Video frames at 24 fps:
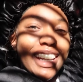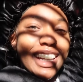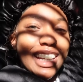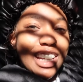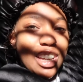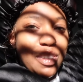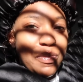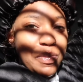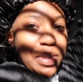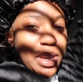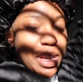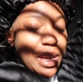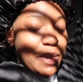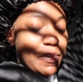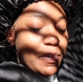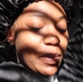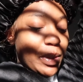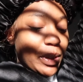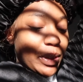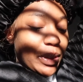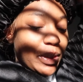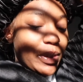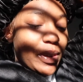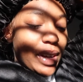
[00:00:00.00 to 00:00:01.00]
good
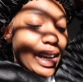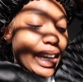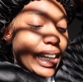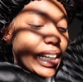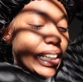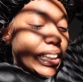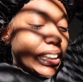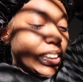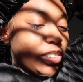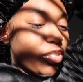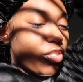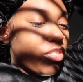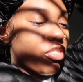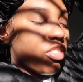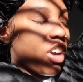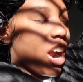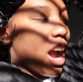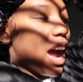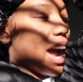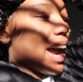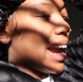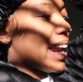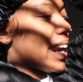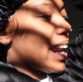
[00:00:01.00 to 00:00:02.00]
people. It is
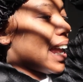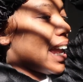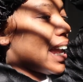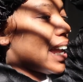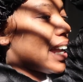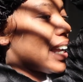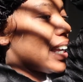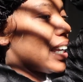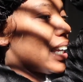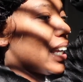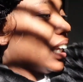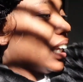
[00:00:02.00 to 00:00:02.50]
Friday